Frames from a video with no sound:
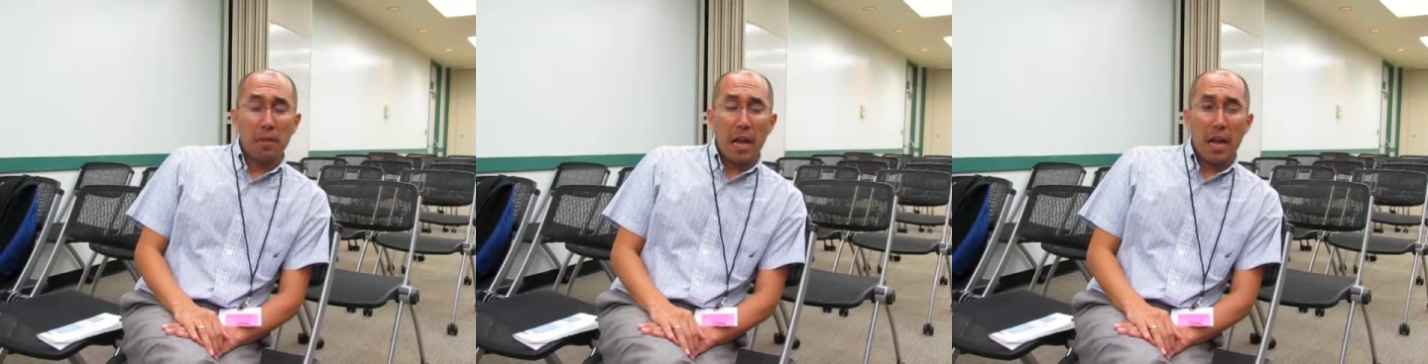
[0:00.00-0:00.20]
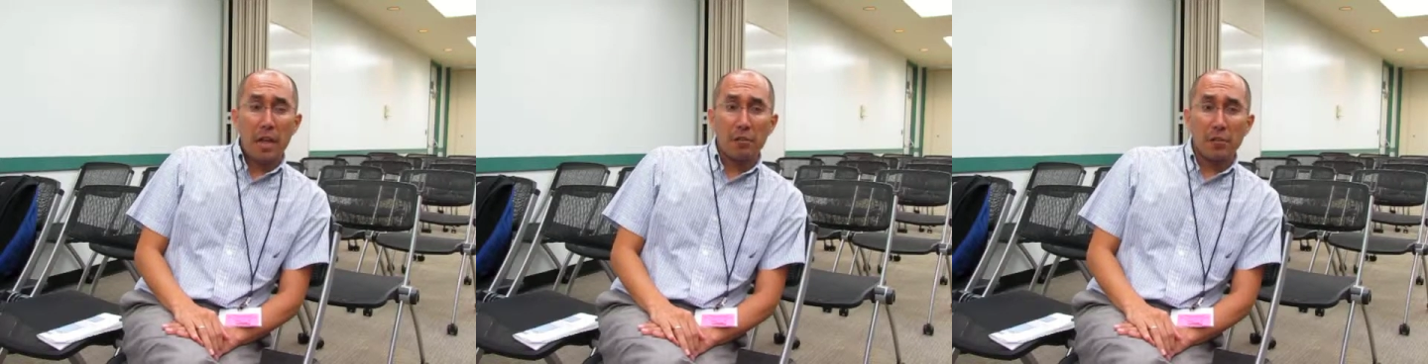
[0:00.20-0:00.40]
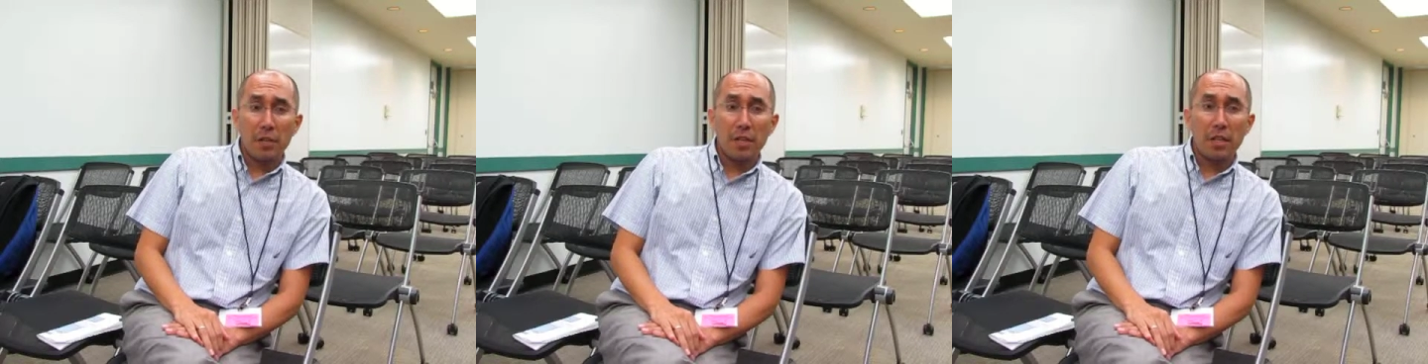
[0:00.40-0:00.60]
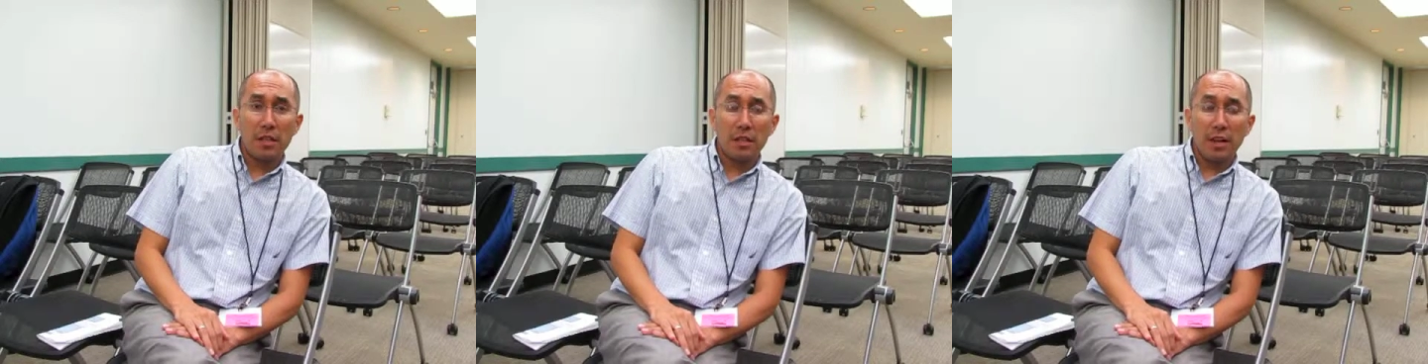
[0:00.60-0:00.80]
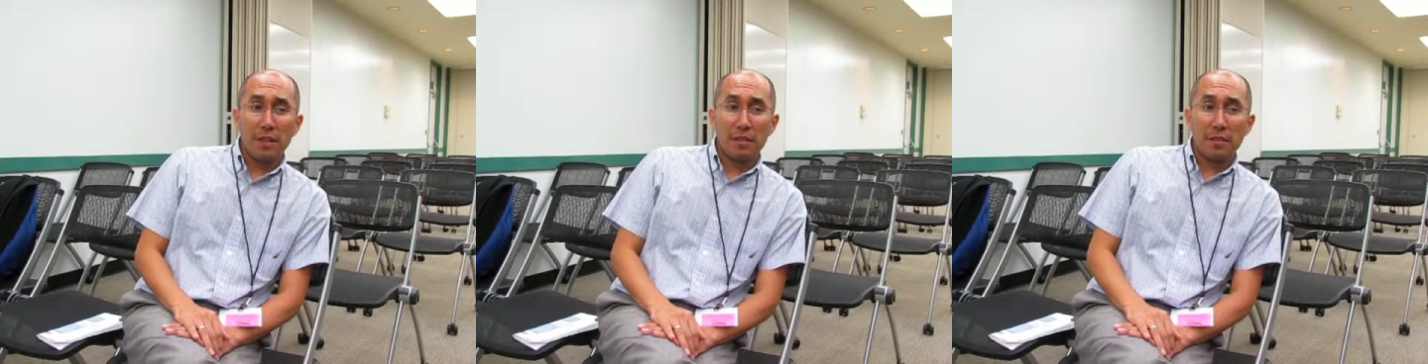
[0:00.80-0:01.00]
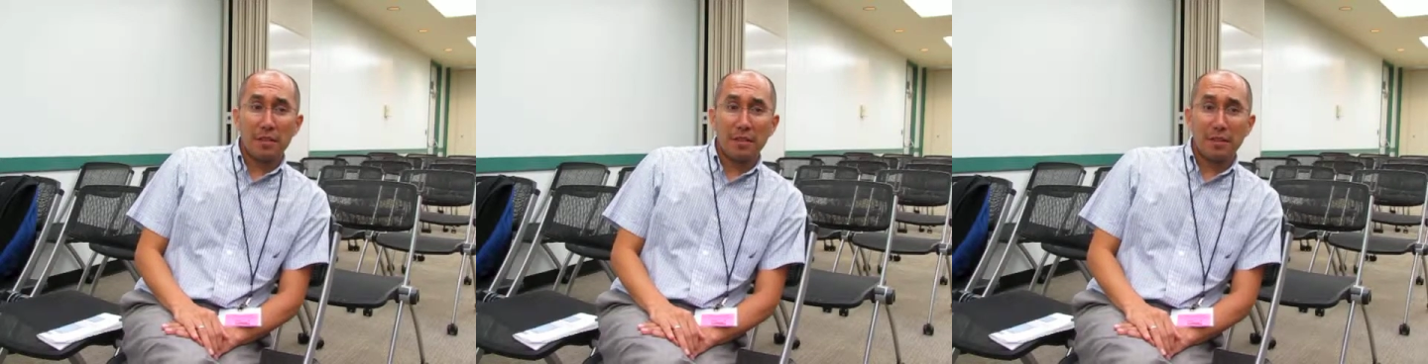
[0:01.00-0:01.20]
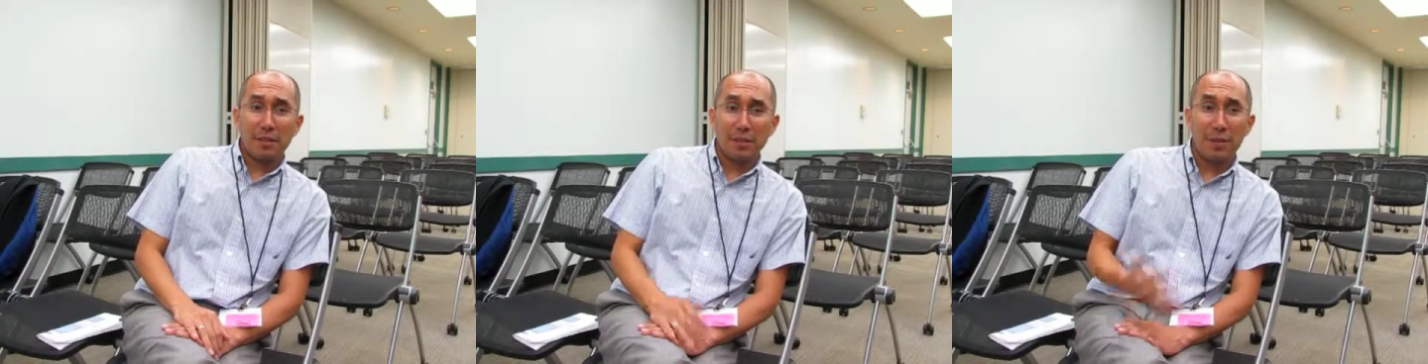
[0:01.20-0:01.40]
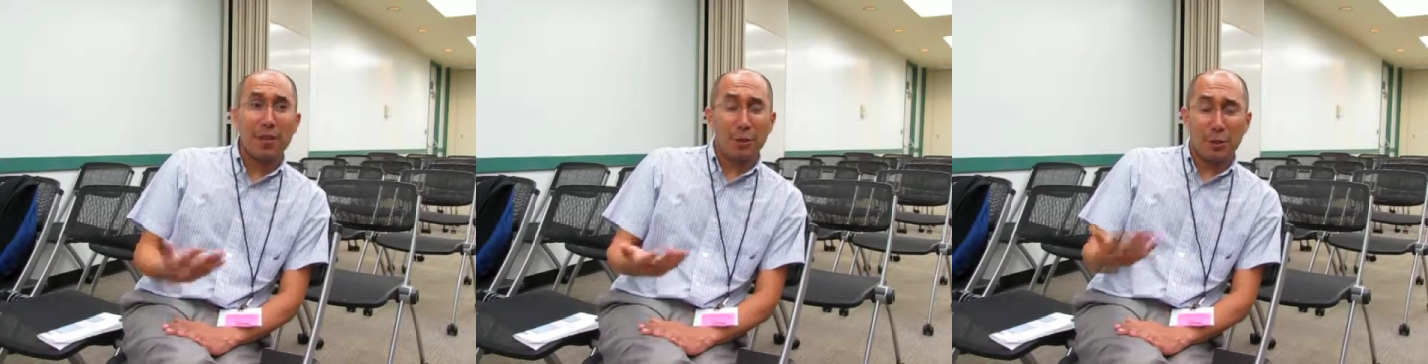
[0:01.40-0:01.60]
Actually, that
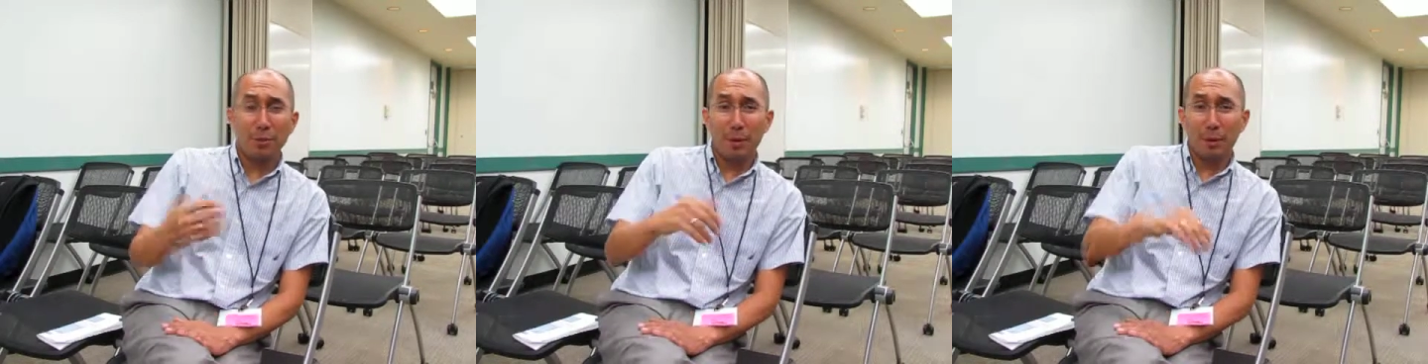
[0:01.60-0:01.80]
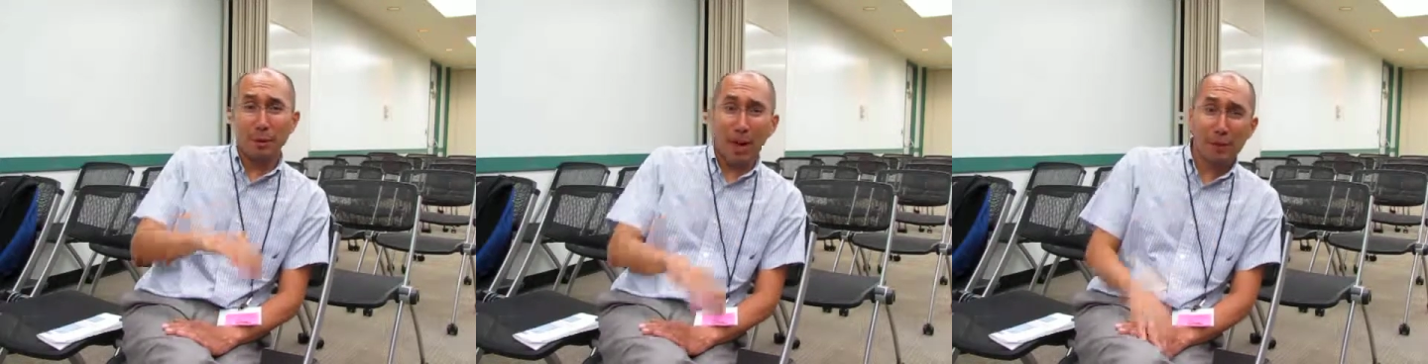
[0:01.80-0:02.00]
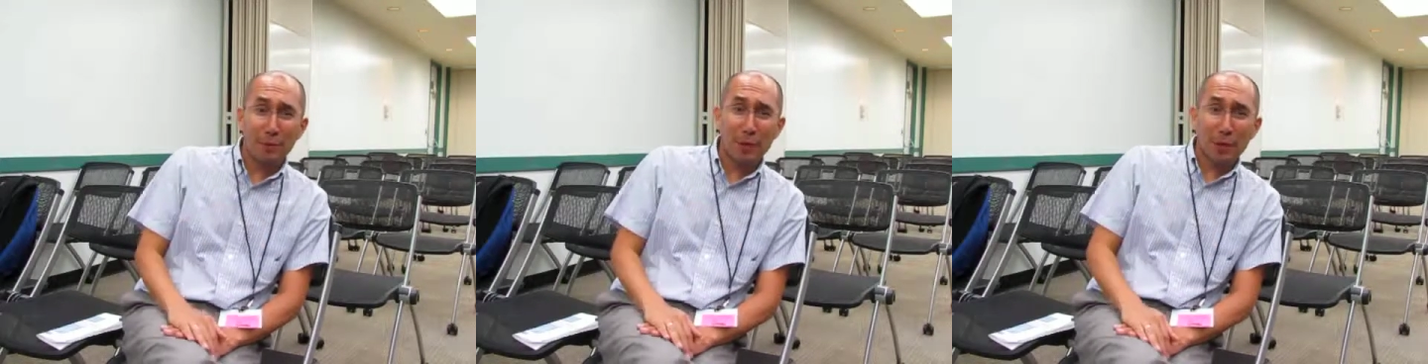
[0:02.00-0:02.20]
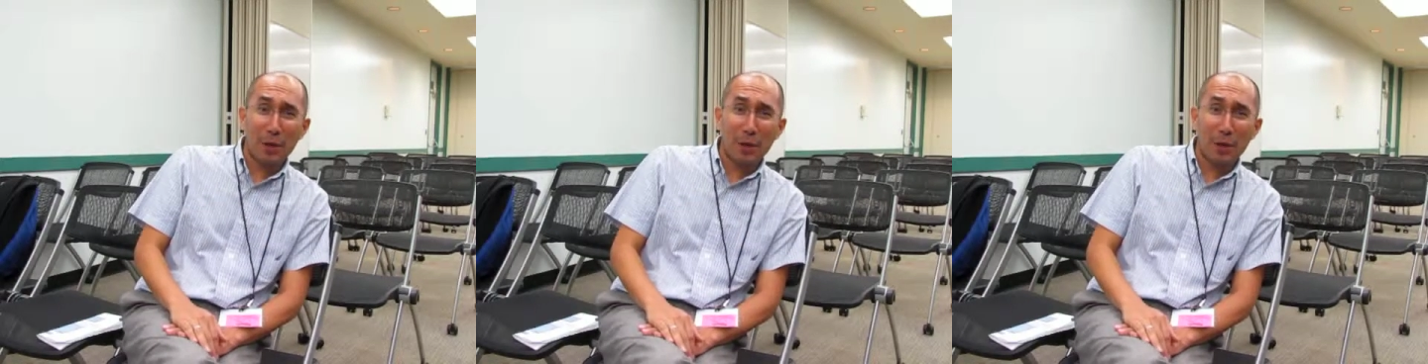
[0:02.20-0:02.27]
you people have to